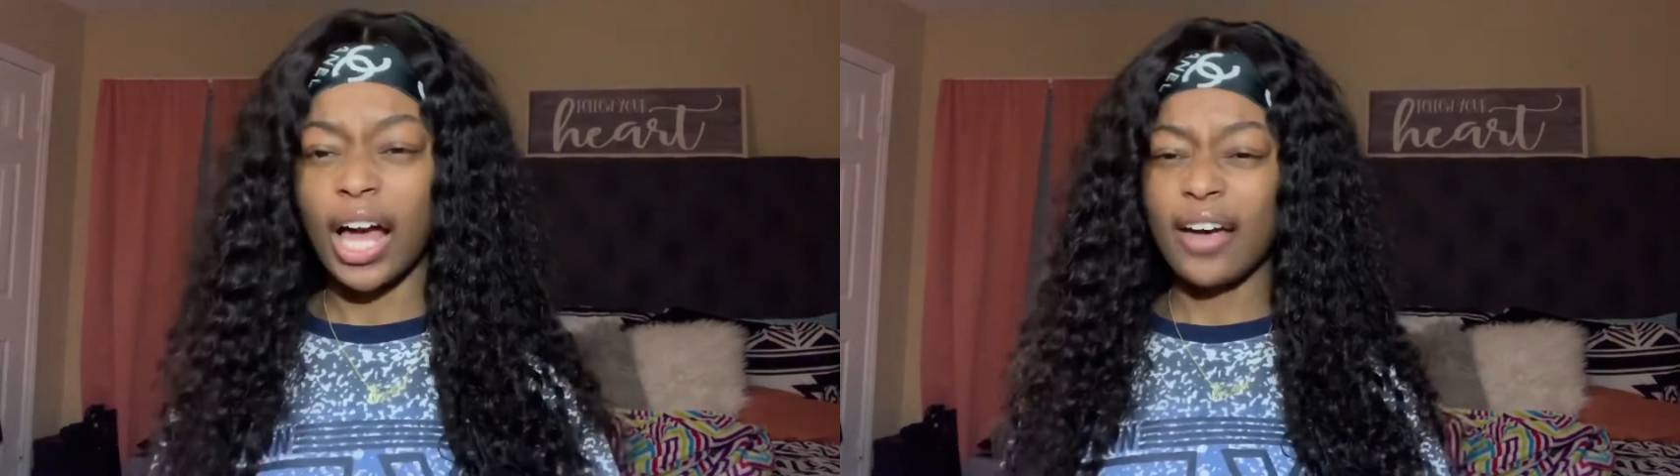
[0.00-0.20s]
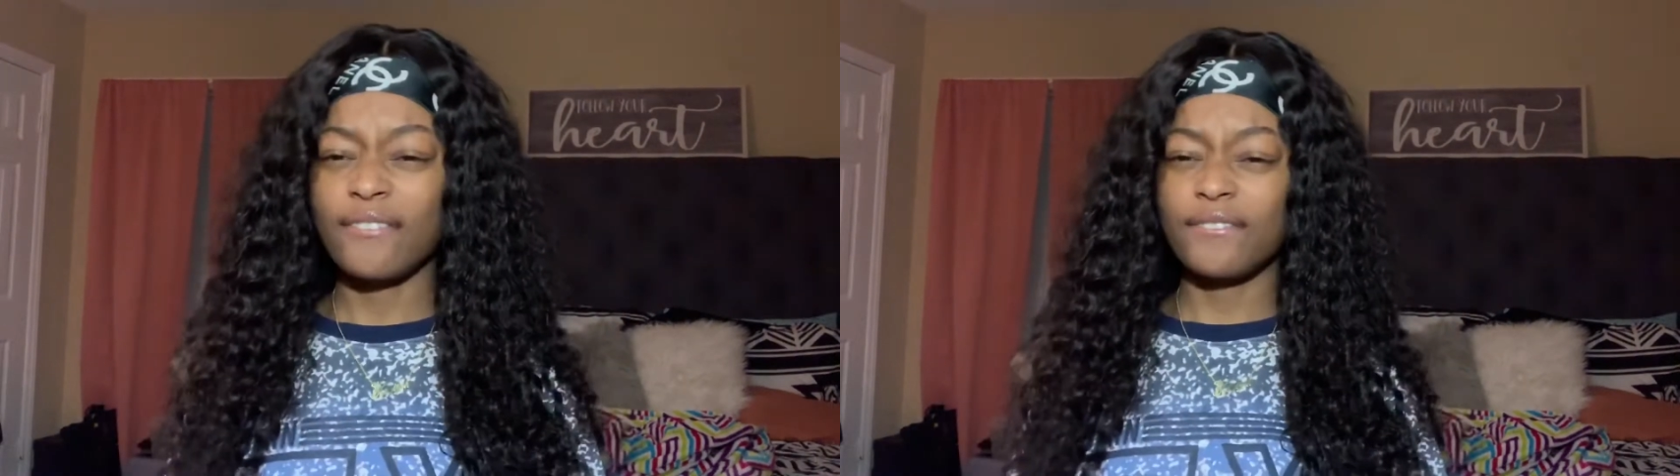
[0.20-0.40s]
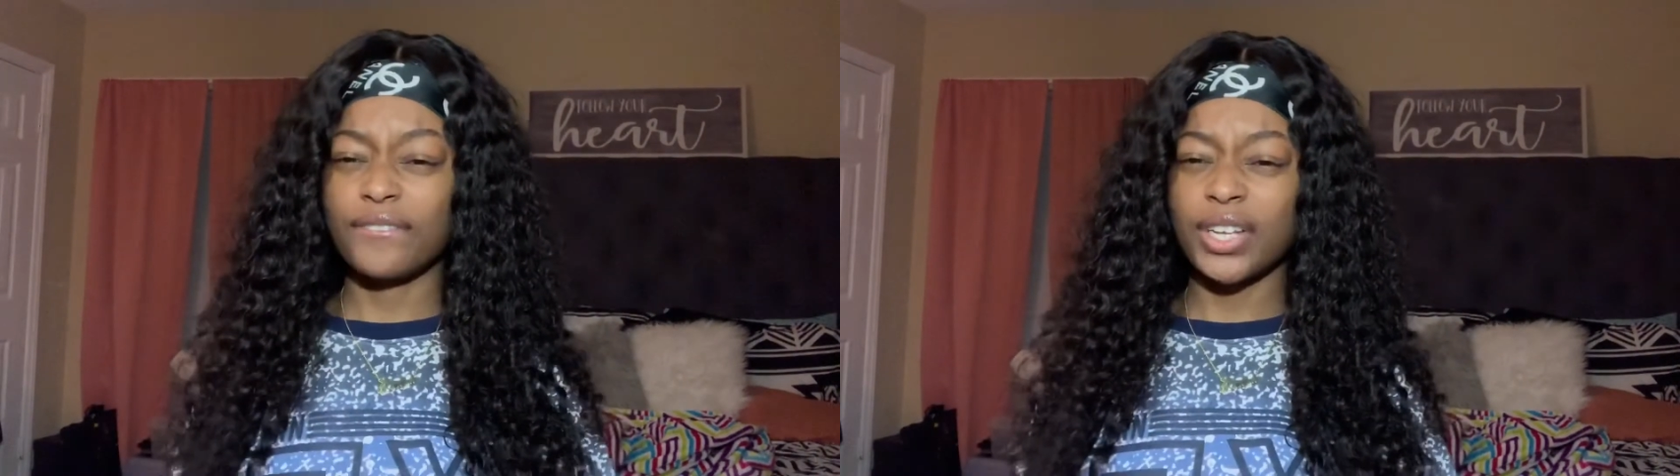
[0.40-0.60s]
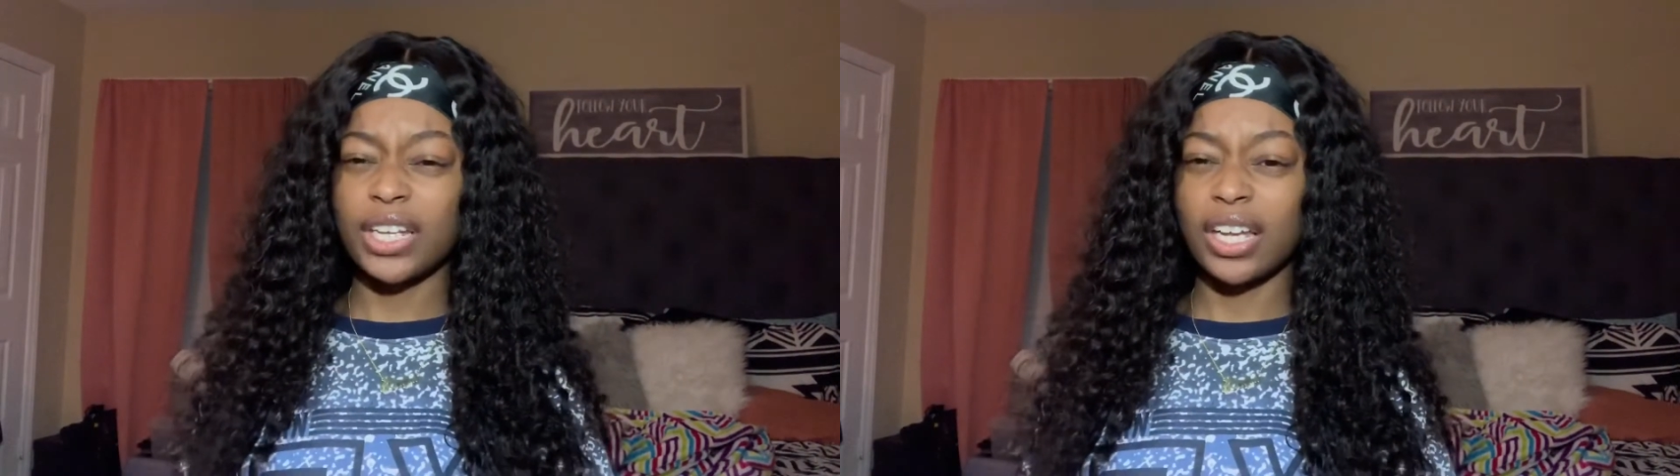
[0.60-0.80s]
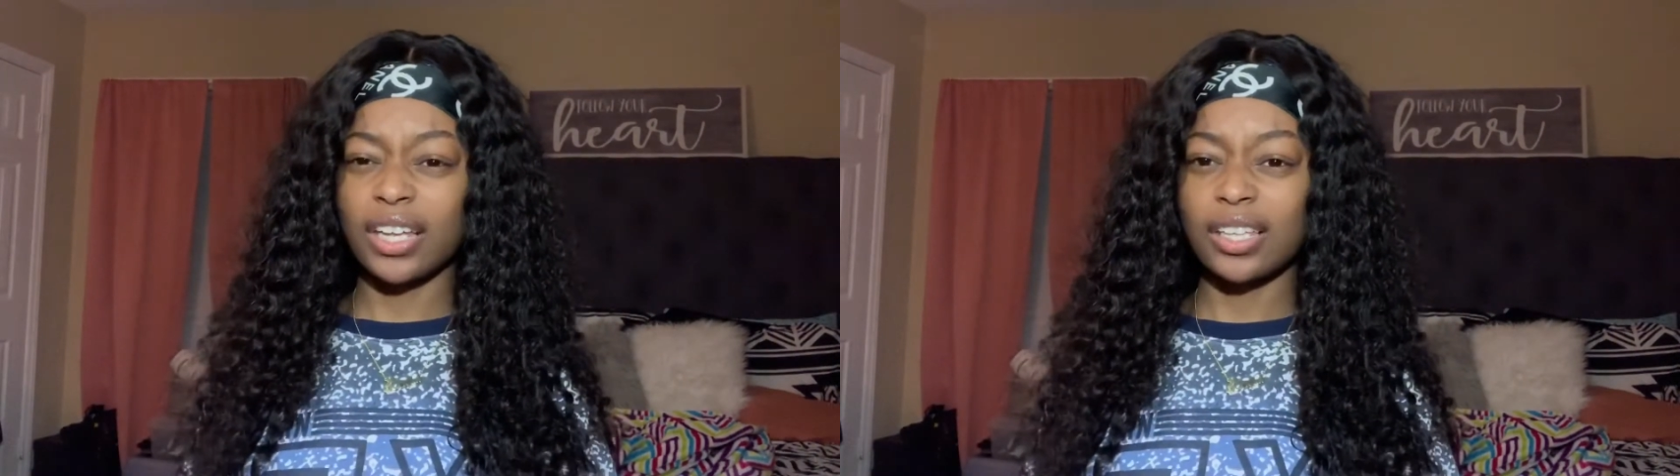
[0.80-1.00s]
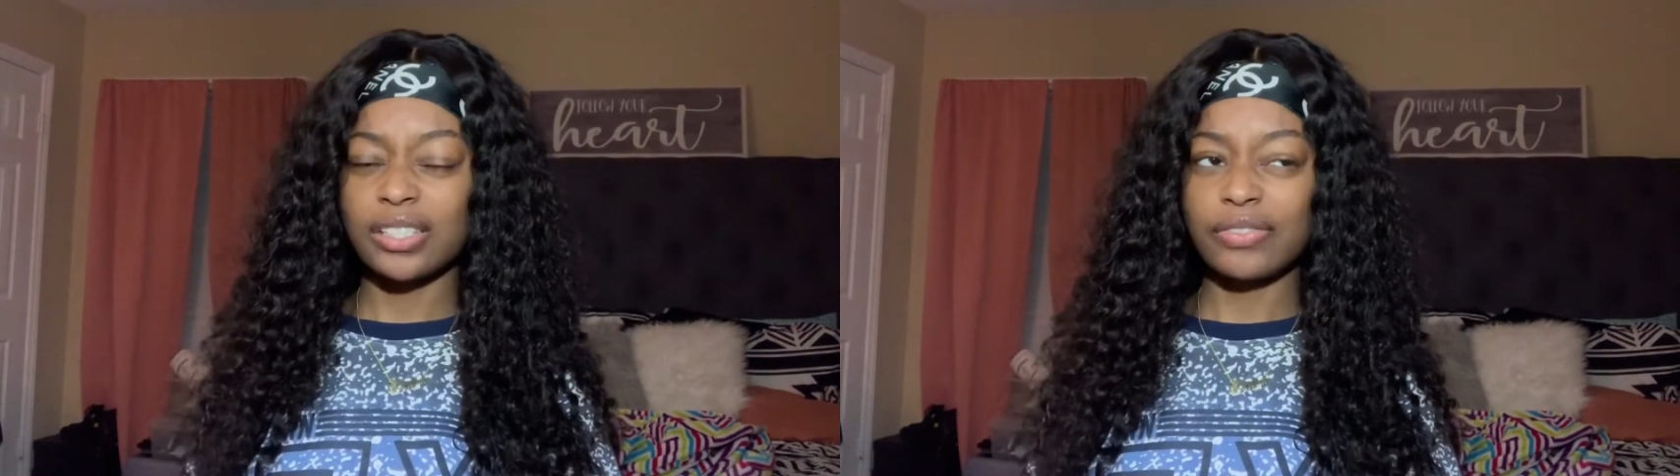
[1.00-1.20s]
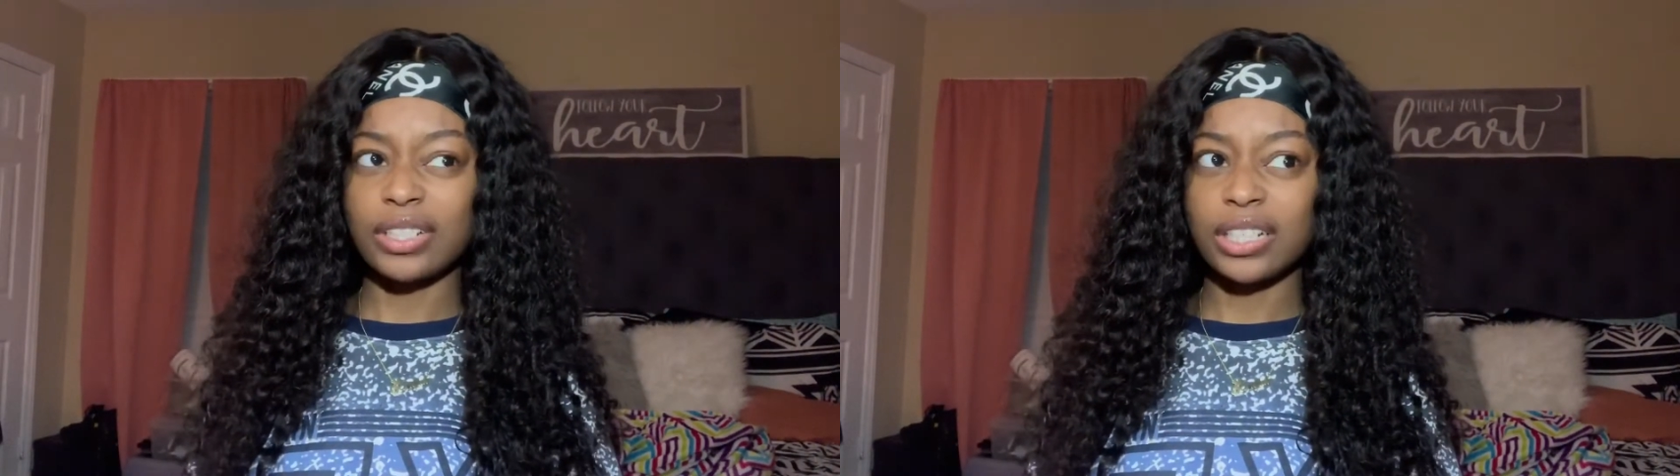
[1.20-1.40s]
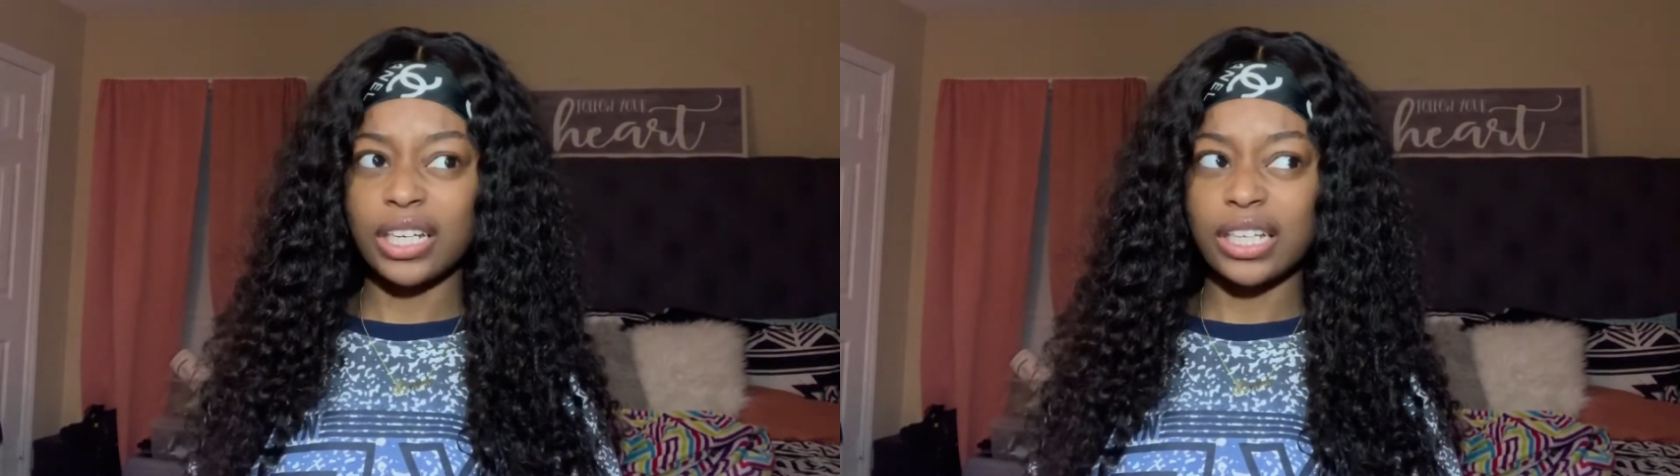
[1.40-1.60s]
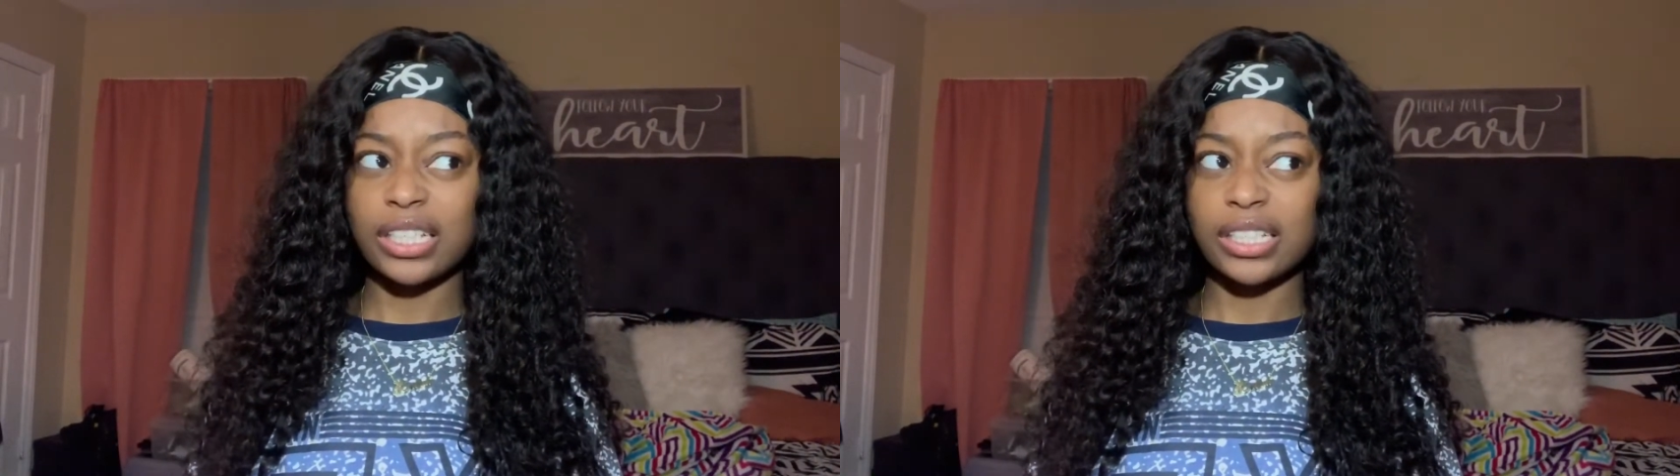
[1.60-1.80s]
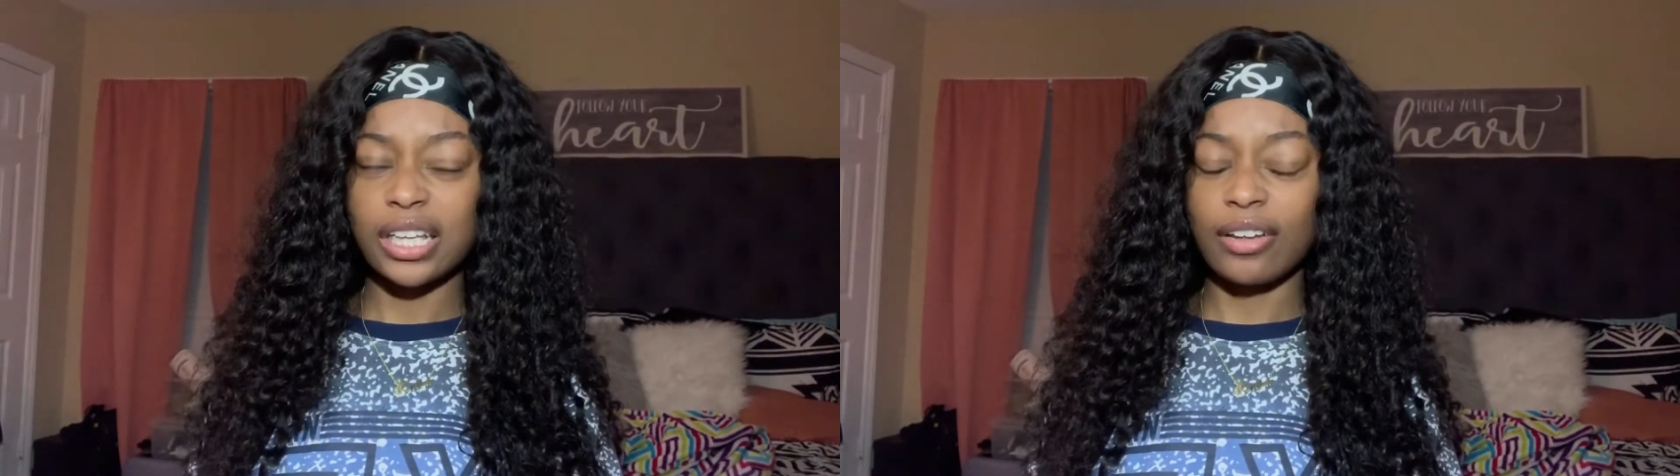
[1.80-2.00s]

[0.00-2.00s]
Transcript: I feel like it's full lace.